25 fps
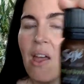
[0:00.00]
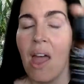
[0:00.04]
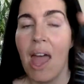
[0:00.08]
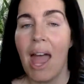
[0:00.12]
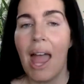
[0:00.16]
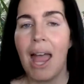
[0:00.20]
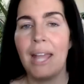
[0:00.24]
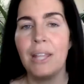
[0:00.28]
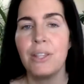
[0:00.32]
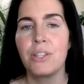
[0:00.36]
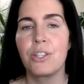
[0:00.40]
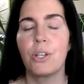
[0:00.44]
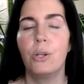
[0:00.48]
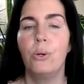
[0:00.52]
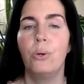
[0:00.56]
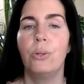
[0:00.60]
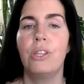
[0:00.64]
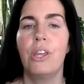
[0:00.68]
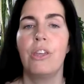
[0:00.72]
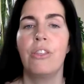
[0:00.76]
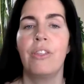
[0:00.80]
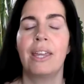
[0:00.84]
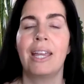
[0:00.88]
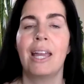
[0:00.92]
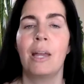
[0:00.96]
And so
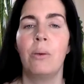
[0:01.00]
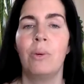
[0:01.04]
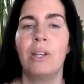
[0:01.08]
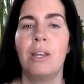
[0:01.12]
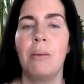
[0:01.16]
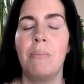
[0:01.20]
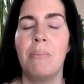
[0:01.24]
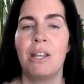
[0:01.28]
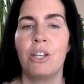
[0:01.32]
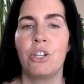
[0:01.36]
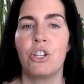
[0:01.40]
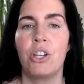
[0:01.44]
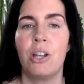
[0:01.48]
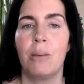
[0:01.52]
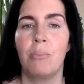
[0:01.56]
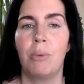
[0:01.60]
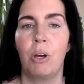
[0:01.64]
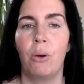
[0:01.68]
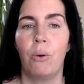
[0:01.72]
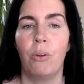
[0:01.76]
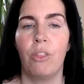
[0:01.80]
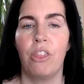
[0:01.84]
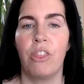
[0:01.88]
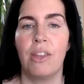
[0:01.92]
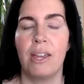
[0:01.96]
the thing I want to mention
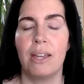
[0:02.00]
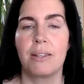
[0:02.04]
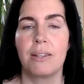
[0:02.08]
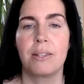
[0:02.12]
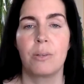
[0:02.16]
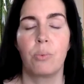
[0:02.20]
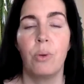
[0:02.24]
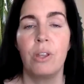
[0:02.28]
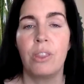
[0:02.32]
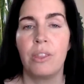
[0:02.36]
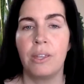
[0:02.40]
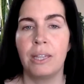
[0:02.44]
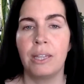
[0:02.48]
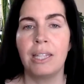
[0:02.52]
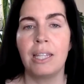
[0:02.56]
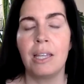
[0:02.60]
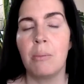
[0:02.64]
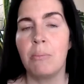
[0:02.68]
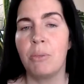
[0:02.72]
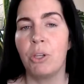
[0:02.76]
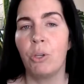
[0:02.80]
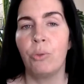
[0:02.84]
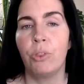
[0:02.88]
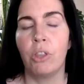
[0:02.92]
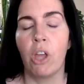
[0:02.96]
about this, within the
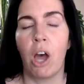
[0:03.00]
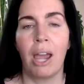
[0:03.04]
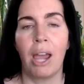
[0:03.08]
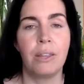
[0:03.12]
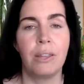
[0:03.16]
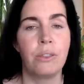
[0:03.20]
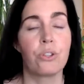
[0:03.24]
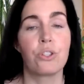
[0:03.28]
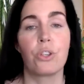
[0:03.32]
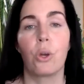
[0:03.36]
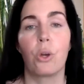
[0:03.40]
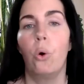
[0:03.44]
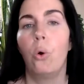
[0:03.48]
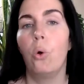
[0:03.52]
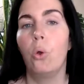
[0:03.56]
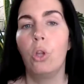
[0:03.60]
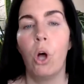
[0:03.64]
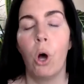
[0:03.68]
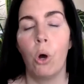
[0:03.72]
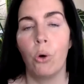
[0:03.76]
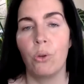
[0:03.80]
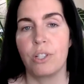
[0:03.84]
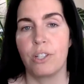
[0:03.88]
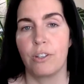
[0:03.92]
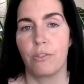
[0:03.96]
Immune line, there's a whole
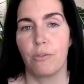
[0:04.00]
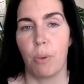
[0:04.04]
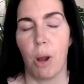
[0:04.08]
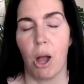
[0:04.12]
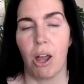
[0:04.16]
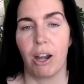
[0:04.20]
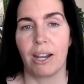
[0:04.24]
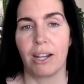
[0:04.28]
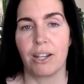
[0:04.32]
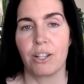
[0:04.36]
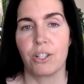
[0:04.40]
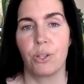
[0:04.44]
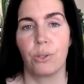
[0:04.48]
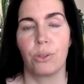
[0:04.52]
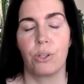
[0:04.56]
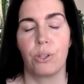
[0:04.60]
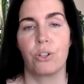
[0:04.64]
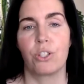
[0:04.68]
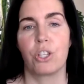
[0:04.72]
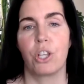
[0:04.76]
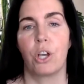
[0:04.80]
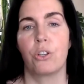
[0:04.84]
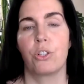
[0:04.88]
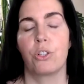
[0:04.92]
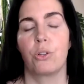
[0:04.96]
host of products. So
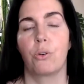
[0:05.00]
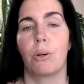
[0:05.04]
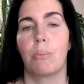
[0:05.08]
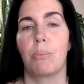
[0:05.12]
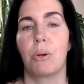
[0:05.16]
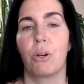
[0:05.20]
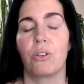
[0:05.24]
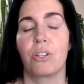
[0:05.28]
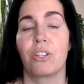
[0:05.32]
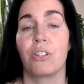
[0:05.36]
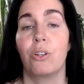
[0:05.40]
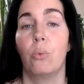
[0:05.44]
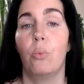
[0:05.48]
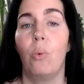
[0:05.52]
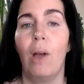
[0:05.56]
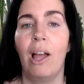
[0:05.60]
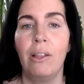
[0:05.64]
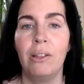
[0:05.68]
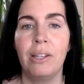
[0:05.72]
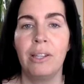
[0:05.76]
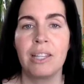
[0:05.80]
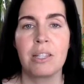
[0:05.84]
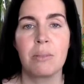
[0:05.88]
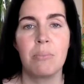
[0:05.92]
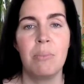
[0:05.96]
there's also a personal
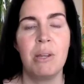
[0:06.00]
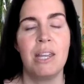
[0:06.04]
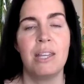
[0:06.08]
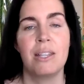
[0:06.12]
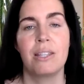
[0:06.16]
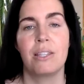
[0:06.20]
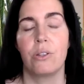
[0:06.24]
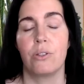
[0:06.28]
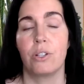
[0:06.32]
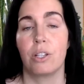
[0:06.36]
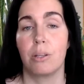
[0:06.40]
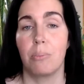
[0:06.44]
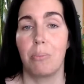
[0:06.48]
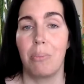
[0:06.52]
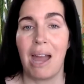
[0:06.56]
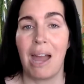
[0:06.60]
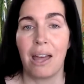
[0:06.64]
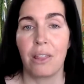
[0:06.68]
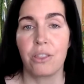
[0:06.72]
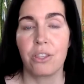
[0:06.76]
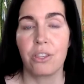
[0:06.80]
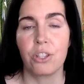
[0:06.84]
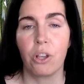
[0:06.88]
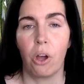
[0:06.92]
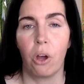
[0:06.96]
wellness mist, there's
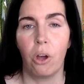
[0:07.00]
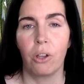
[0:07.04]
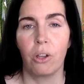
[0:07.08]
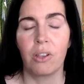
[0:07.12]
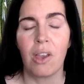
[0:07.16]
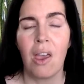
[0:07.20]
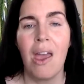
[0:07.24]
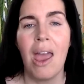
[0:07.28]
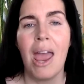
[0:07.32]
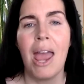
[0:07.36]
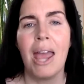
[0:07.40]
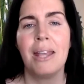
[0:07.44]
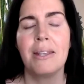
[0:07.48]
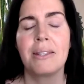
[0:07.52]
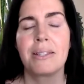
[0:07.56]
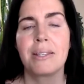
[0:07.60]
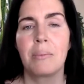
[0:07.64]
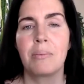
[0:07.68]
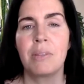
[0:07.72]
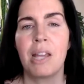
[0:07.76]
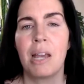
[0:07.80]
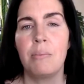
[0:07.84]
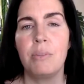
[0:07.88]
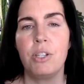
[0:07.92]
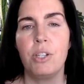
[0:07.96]
bath salt, and
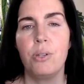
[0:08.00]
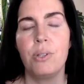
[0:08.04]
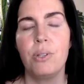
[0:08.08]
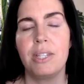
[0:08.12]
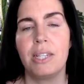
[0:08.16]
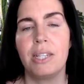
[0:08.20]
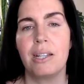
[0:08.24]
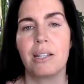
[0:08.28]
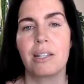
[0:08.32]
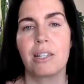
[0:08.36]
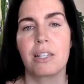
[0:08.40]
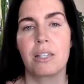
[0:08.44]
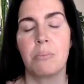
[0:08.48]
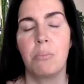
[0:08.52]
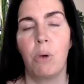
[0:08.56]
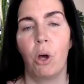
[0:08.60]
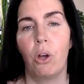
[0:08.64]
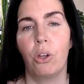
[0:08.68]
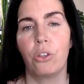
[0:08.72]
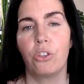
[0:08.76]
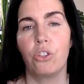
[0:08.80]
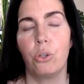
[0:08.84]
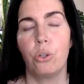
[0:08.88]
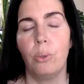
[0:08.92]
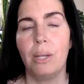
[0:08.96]
sometimes you see a
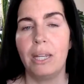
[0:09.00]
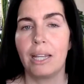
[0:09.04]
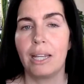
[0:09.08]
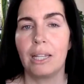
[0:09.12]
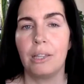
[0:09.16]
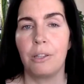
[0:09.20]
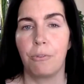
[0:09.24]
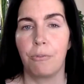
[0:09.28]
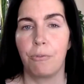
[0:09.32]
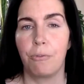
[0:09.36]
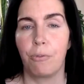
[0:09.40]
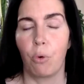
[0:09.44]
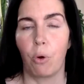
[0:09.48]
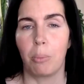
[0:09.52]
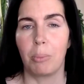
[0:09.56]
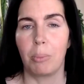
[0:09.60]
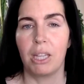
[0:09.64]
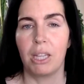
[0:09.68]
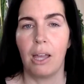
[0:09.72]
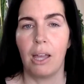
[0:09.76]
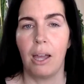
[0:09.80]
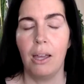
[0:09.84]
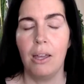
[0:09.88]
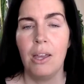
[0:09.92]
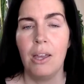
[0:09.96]
small tweak in the
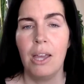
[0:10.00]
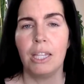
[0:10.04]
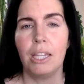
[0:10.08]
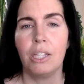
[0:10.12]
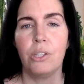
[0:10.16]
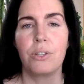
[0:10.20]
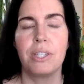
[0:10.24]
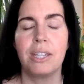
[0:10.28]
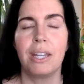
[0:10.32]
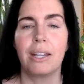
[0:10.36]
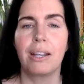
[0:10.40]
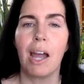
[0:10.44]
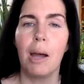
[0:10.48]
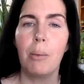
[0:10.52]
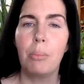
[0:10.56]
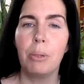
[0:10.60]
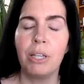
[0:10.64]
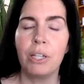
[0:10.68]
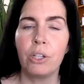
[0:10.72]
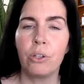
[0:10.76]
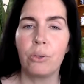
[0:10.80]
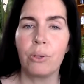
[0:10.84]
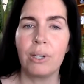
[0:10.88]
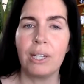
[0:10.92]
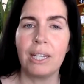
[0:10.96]
formula. You'll see a couple
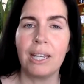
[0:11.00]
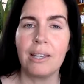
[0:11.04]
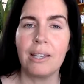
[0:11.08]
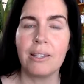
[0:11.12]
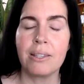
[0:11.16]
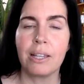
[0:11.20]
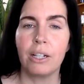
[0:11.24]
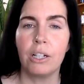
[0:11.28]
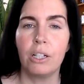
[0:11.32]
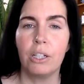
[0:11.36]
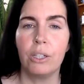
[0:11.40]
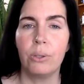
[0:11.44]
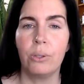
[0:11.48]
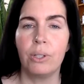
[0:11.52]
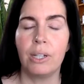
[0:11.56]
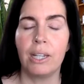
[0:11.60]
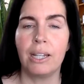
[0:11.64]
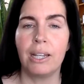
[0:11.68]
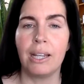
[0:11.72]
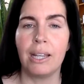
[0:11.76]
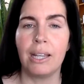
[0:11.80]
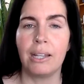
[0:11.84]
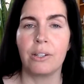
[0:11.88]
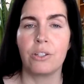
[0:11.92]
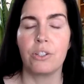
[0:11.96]
ingredients included
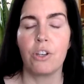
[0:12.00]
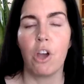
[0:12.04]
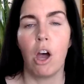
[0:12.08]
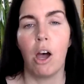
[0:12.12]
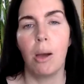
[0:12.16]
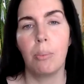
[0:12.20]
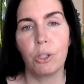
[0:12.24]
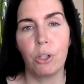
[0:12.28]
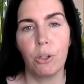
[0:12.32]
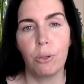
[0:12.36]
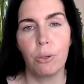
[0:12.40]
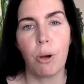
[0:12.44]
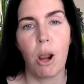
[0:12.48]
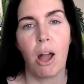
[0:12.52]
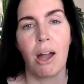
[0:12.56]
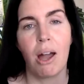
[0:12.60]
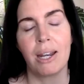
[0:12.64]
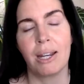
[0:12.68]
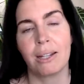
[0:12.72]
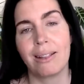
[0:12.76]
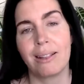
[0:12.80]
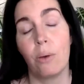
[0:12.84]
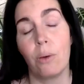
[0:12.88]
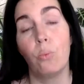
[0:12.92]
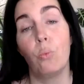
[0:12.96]
in a topical
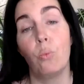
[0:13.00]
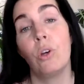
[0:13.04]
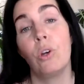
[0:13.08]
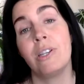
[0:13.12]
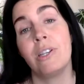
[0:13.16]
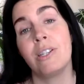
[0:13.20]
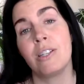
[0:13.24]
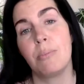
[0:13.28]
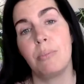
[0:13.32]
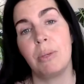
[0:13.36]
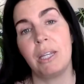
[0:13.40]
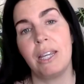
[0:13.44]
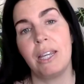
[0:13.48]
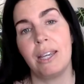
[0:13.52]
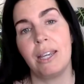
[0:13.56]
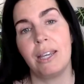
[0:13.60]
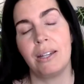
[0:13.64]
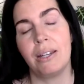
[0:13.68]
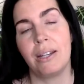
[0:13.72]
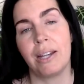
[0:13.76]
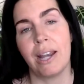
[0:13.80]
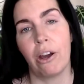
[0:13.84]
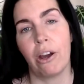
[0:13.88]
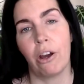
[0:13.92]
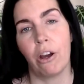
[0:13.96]
product that wouldn't be in
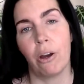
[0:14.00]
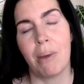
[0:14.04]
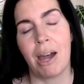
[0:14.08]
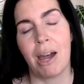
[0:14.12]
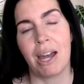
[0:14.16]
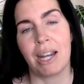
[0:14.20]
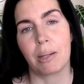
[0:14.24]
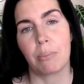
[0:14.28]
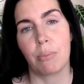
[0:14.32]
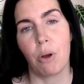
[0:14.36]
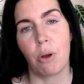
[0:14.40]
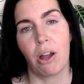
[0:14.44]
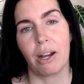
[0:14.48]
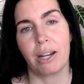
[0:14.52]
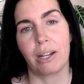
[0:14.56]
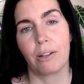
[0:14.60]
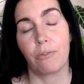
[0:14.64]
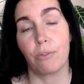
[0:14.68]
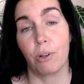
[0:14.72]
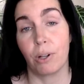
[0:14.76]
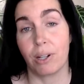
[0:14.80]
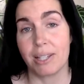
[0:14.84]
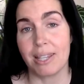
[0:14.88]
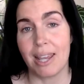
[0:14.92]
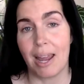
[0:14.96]
an aromatic product,
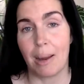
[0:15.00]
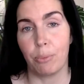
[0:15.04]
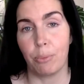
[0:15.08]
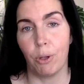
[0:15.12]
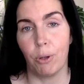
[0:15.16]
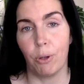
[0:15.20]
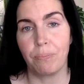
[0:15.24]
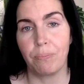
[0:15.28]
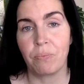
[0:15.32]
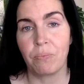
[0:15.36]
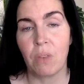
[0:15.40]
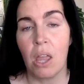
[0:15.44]
for example.